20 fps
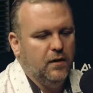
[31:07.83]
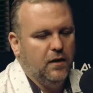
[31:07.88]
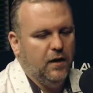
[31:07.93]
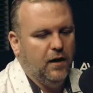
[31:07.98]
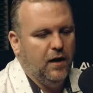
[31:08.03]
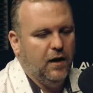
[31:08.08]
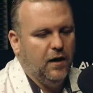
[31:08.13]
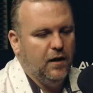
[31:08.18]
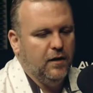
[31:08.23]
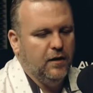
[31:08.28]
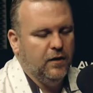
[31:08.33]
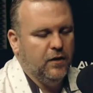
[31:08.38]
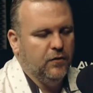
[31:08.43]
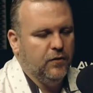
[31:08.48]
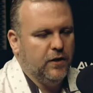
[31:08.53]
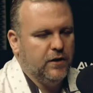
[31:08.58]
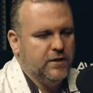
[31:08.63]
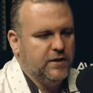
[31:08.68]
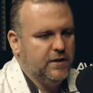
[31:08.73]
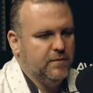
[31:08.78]
Uh, you know,
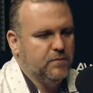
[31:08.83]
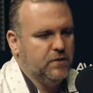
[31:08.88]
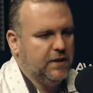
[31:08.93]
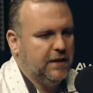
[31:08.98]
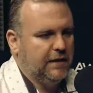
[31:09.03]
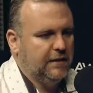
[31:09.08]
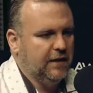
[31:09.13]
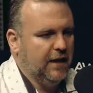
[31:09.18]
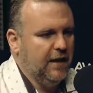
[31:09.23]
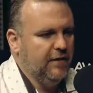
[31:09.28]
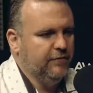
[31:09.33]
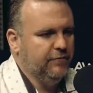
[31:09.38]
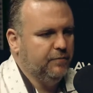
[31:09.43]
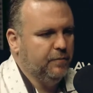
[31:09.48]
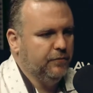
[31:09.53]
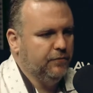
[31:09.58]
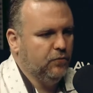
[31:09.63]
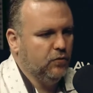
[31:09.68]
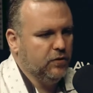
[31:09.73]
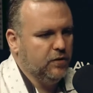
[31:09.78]
there seems like life
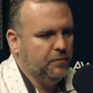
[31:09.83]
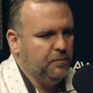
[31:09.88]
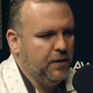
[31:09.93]
before the